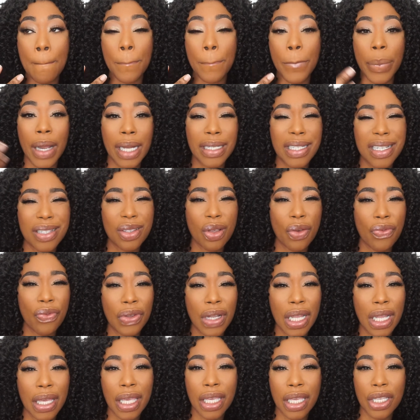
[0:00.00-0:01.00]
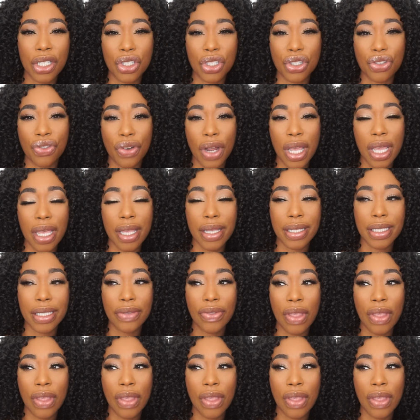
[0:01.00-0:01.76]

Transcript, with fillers: But I just don't feel like getting dressed,